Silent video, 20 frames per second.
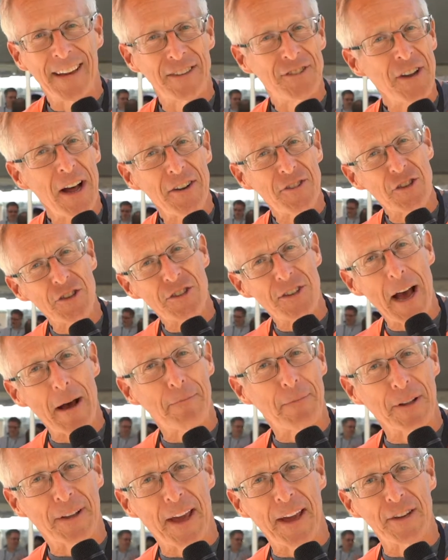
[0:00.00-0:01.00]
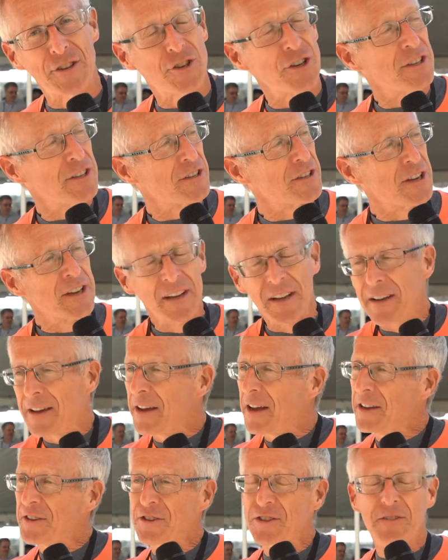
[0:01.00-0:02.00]
It's not just applications.
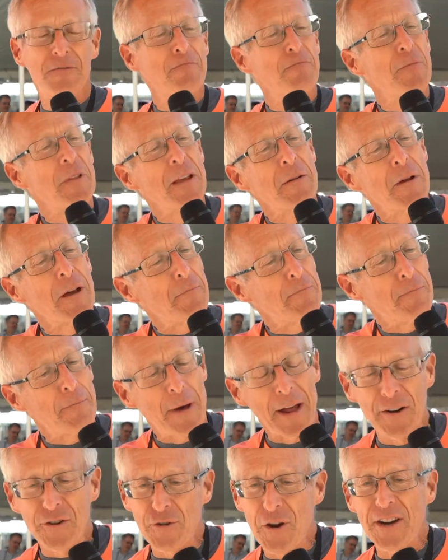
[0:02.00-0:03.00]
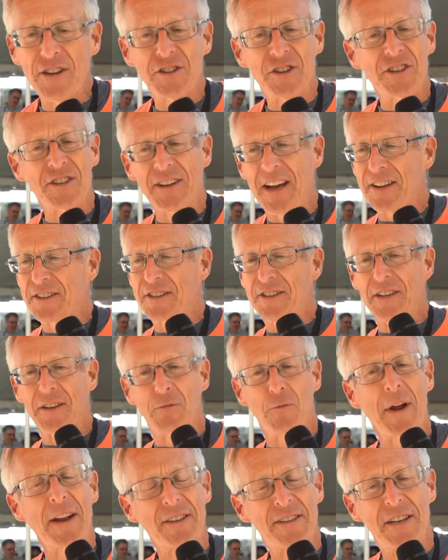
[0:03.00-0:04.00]
It's penetration
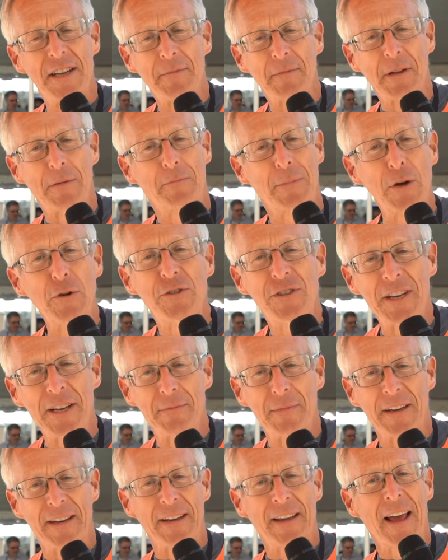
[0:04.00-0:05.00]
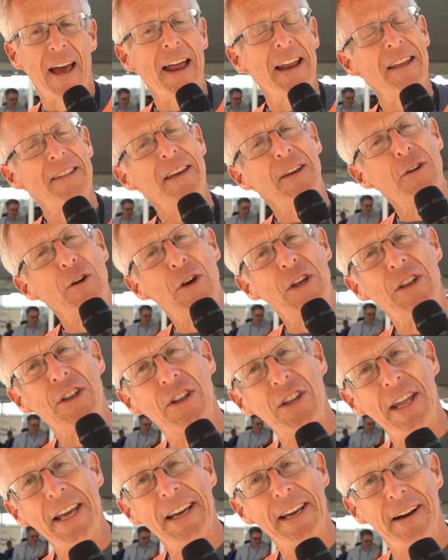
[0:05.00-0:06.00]
testing, red teaming, blue teaming, anything you can
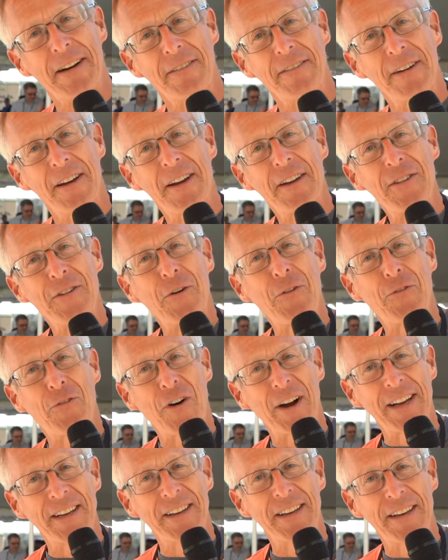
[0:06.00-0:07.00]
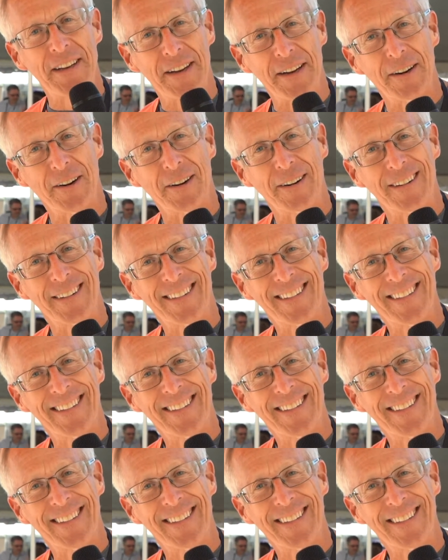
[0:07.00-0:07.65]
think of, you'll find it here.